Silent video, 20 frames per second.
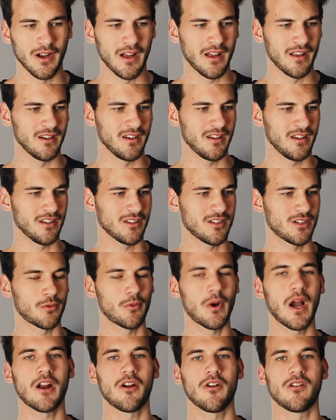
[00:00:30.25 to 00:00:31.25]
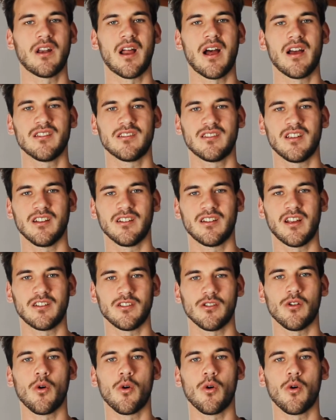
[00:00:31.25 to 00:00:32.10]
and it's recognizing that